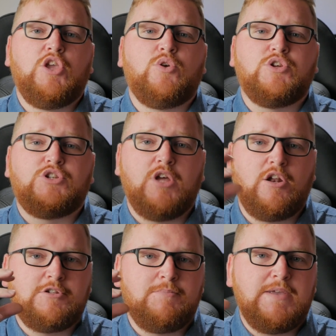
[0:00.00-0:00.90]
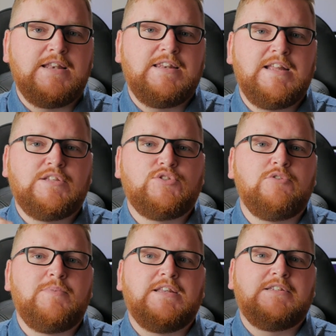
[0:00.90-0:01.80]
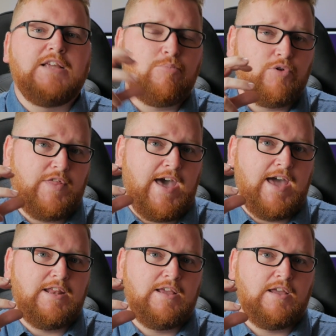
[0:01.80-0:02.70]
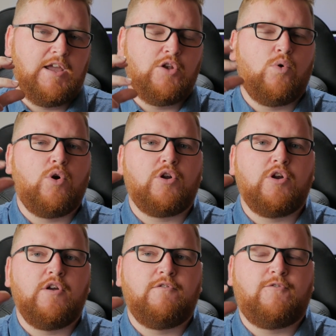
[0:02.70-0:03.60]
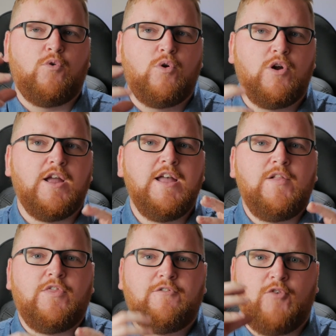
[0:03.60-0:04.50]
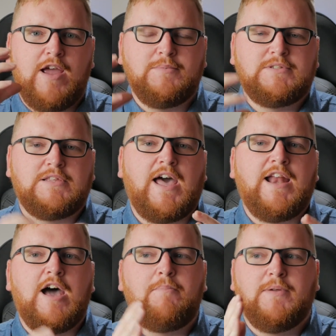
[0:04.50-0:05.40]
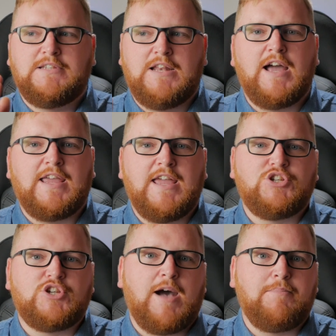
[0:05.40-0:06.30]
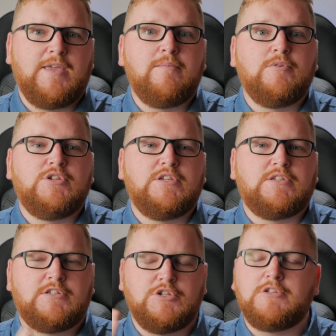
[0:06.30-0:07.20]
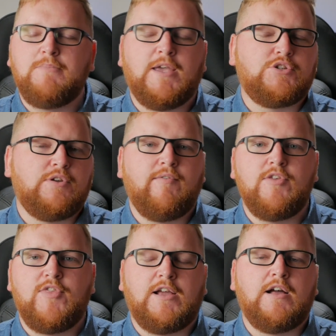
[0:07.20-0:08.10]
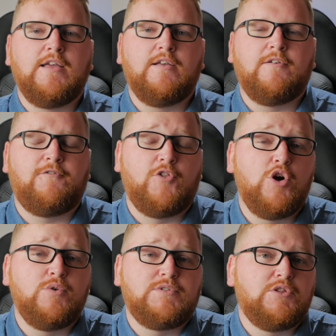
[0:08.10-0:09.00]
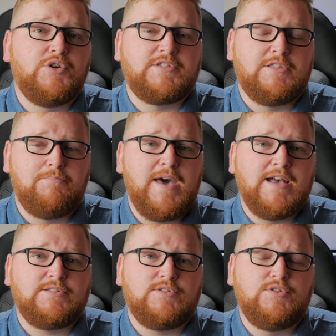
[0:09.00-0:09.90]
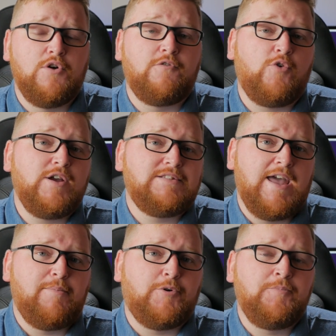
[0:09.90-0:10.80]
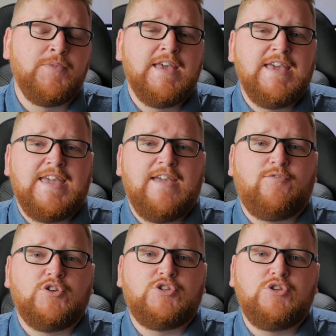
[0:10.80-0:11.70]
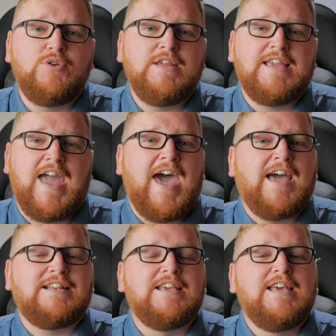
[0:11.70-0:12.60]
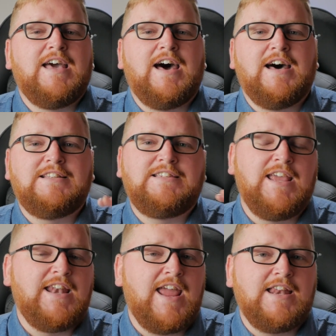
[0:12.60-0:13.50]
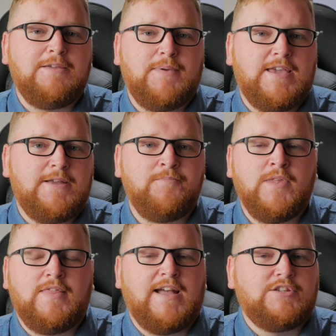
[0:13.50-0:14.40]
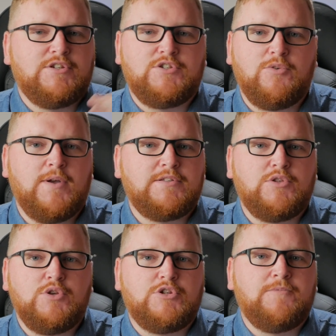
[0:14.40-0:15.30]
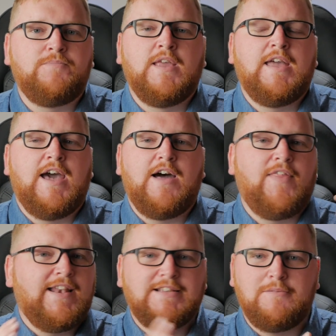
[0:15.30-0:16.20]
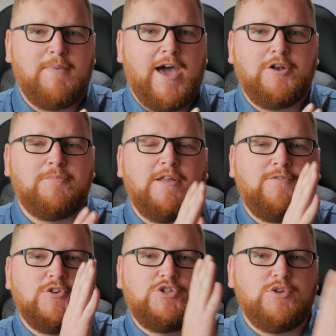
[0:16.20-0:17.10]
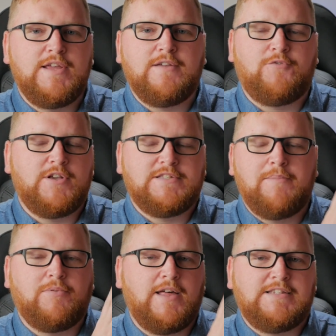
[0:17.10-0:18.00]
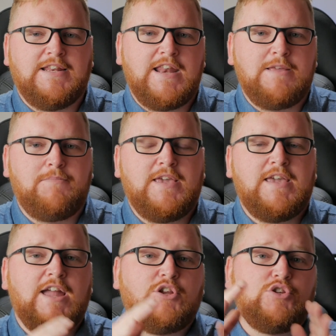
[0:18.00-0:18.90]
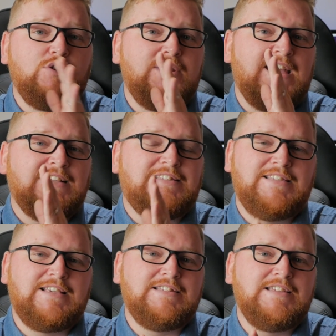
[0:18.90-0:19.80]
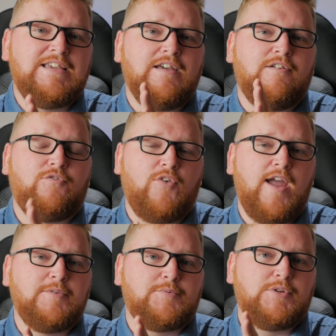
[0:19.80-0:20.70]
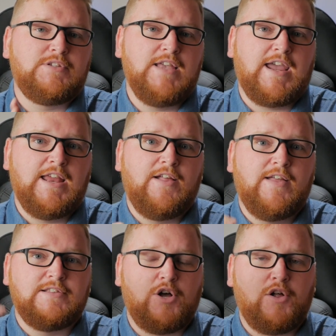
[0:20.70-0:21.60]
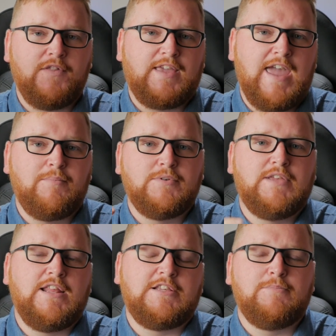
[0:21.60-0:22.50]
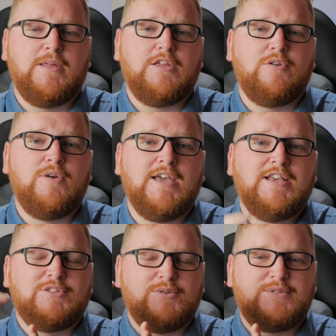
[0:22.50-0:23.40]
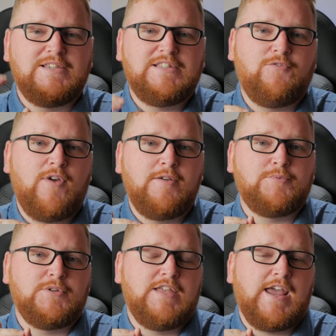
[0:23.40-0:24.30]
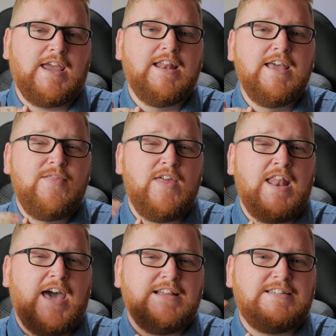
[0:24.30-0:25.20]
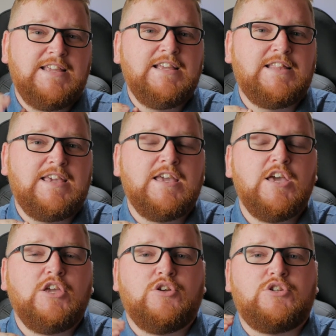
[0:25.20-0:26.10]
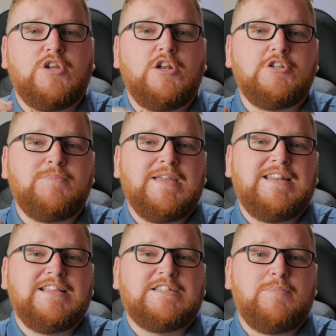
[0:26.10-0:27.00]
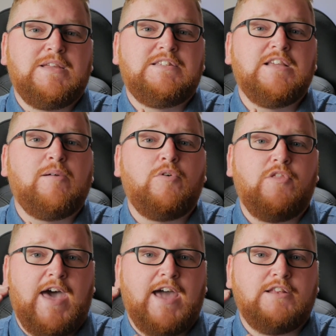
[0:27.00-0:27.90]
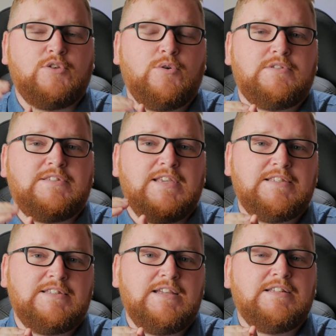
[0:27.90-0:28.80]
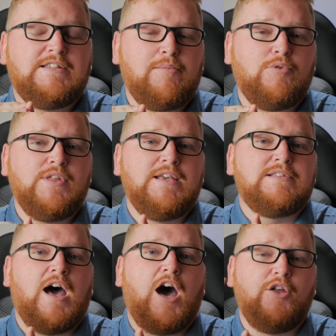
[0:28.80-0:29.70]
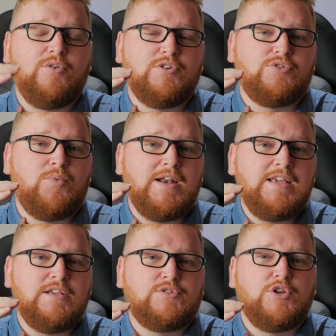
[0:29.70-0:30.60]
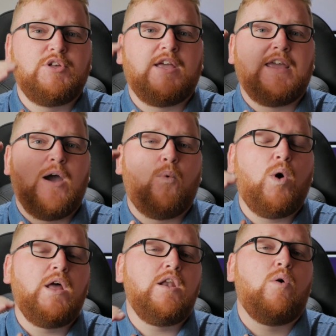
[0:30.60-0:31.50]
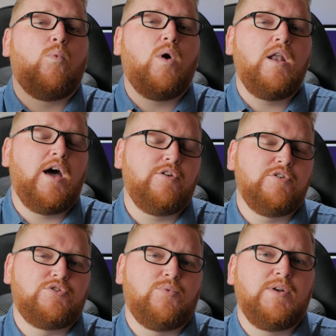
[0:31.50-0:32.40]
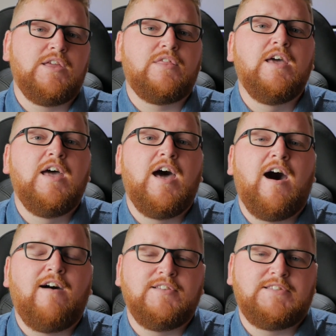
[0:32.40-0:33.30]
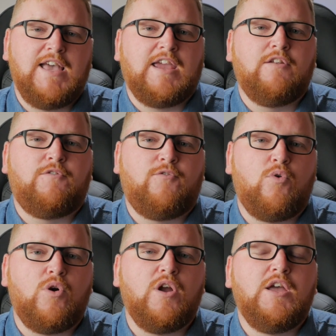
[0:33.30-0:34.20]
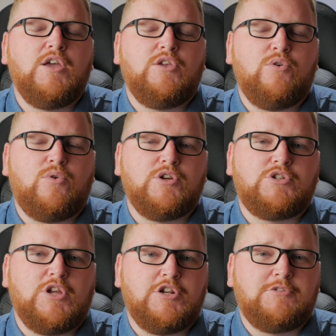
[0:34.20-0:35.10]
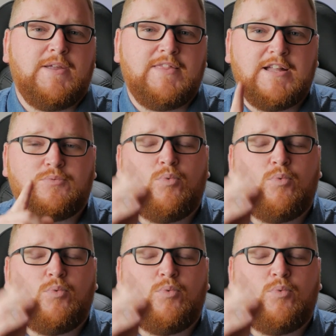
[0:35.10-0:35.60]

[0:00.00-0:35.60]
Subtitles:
your shutter speed needs to be double that in order for the frames to line up and to not get choppy images, and just to make sure everything flows and looks the best. So for example, if you're shooting at 1080p, that's just your resolution, that doesn't matter. But if you're shooting, for example, at 1080p and you're shooting at 60 frames per second, now that's all in the camera settings menu, so 60 frames per second, then ideally your shutter speed needs to be double that. So it's 60 doubled is 120, so you're looking at 1/120th of a second for your shutter speed. That's